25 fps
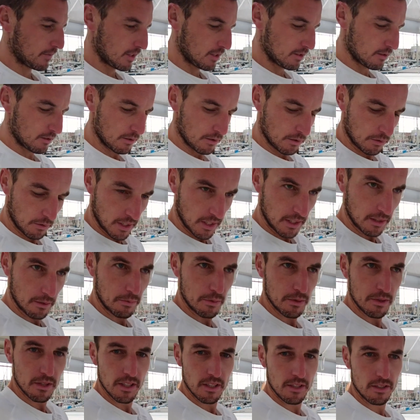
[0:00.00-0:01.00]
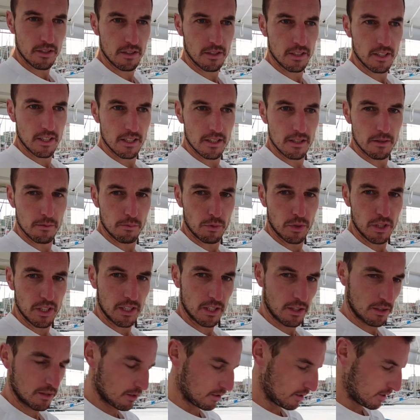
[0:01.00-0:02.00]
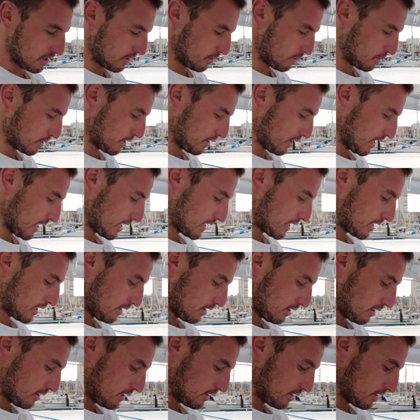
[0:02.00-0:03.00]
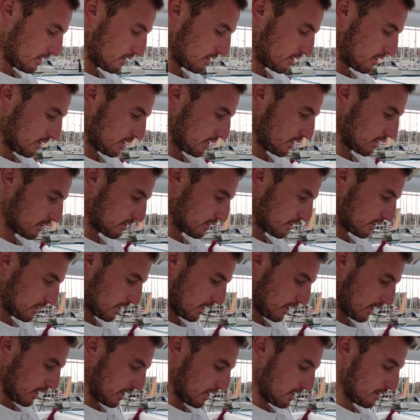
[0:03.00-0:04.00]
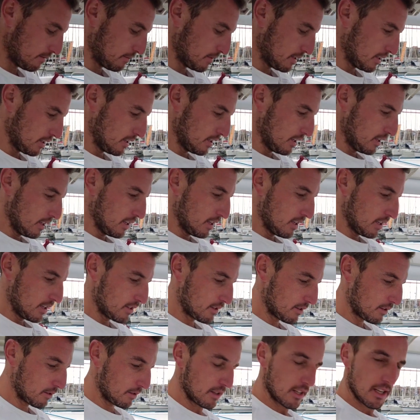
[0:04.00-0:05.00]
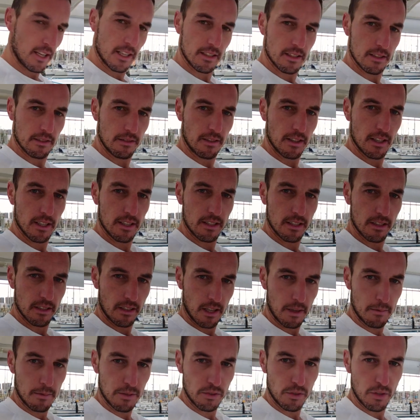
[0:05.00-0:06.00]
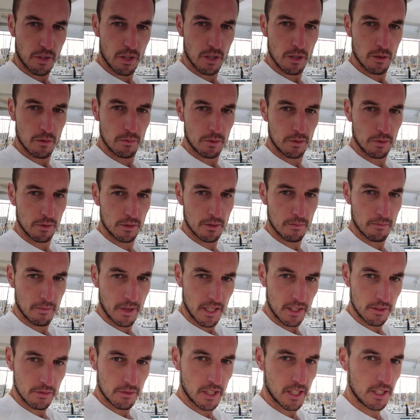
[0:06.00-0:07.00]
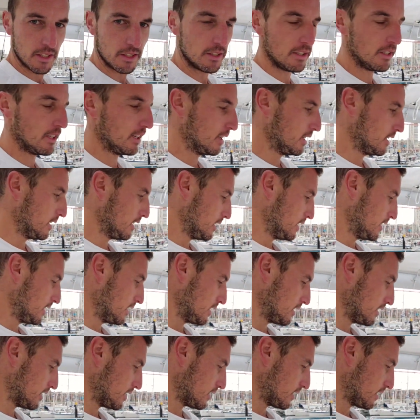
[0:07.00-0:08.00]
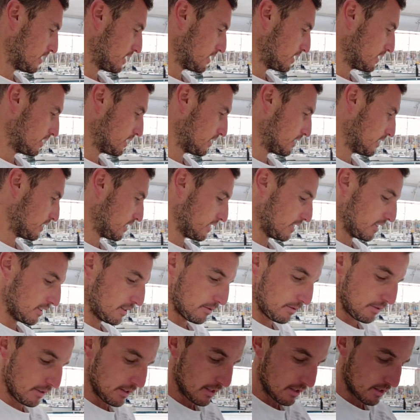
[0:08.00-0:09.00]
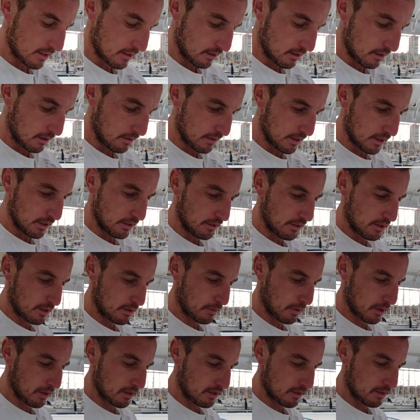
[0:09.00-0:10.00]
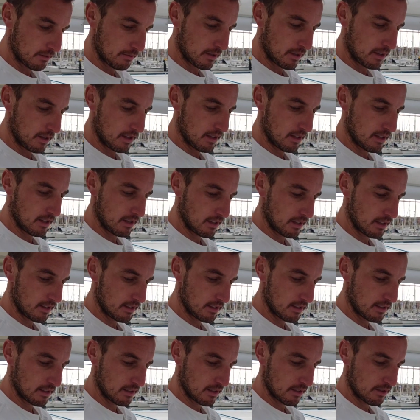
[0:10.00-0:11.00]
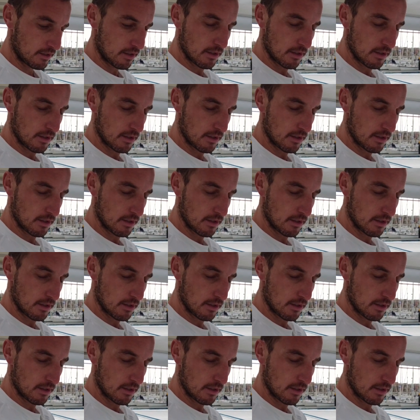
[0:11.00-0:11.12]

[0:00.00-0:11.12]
So the rudder position is pretty good. What I like a lot is that actually the helm is connected via dynamo rope to the main rudder, and it feels very responsible, and I'll